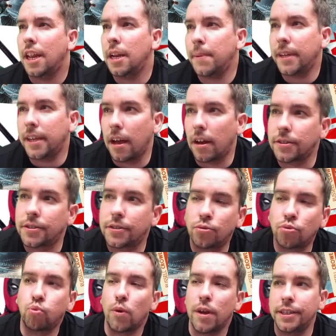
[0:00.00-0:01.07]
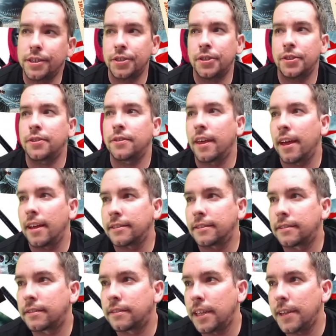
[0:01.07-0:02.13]
Anybody else wish that
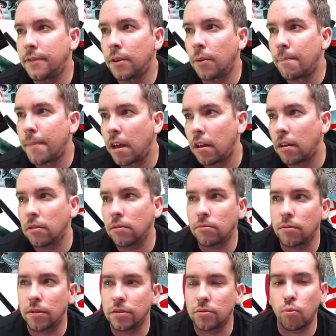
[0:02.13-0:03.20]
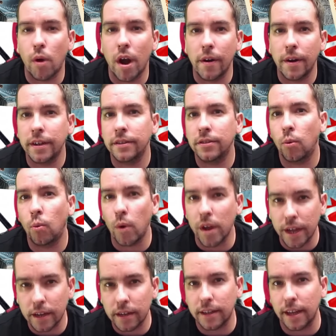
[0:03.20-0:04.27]
Stephen Amell was wearing the
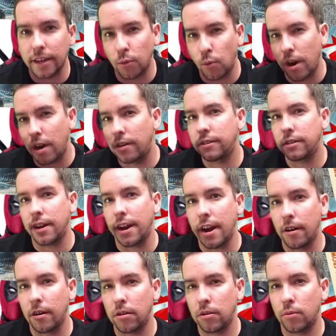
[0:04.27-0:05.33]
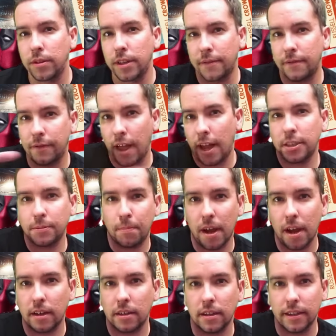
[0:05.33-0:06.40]
wig that he wears in Arrow when they flash
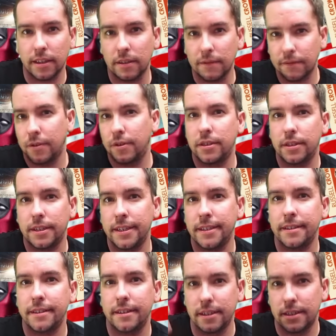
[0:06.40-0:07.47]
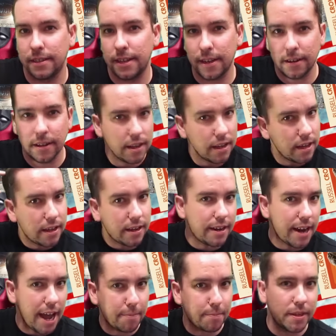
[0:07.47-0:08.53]
back, like in the first season, you know, that
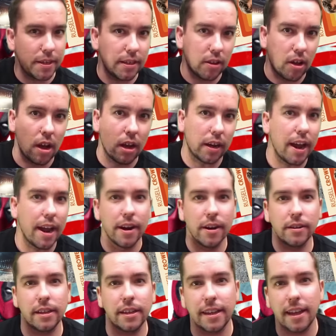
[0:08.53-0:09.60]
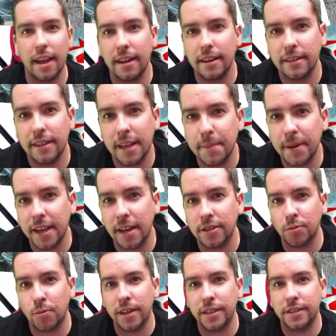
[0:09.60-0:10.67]
nappy long hair that he had? Anybody
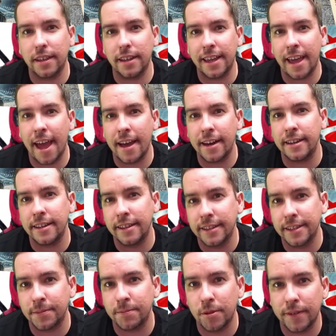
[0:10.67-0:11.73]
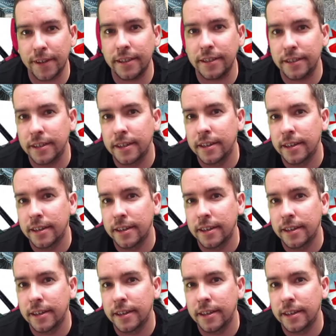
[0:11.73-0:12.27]
else wish that he had it in this movie?